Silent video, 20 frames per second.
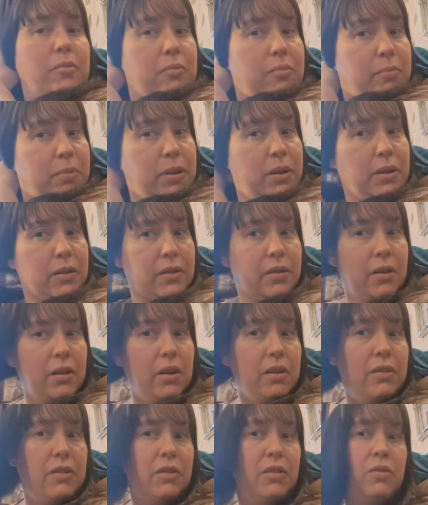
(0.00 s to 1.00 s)
But
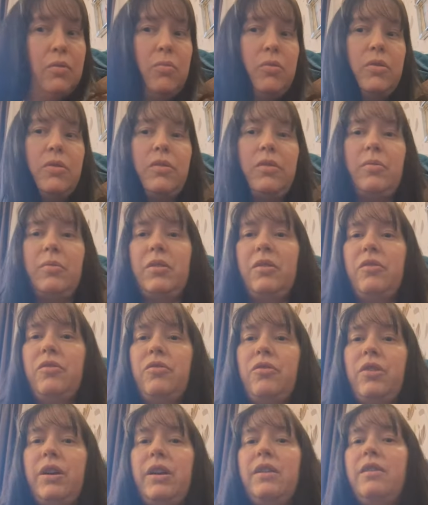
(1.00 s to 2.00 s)
I do want some new
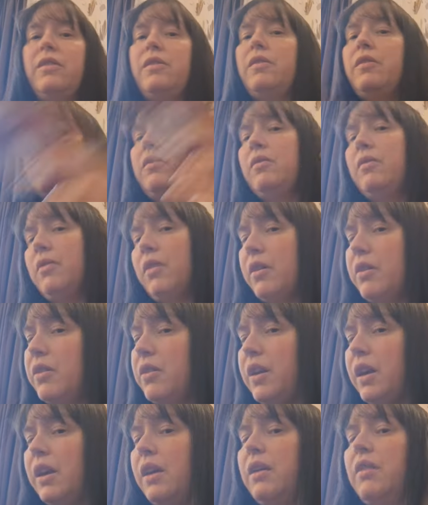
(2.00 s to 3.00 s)
straighteners, I
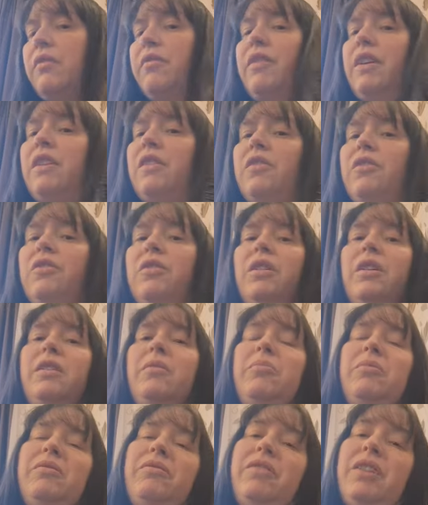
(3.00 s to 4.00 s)
think, eventually.
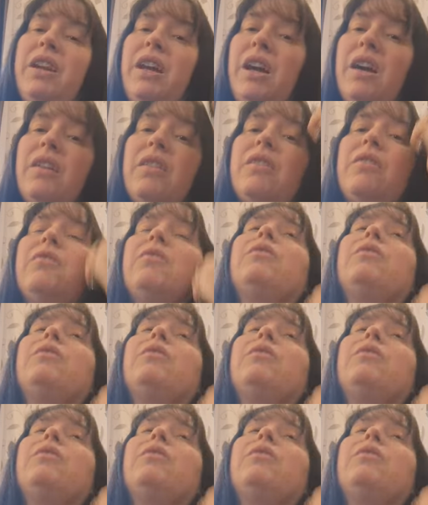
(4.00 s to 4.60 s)
But for now, they're all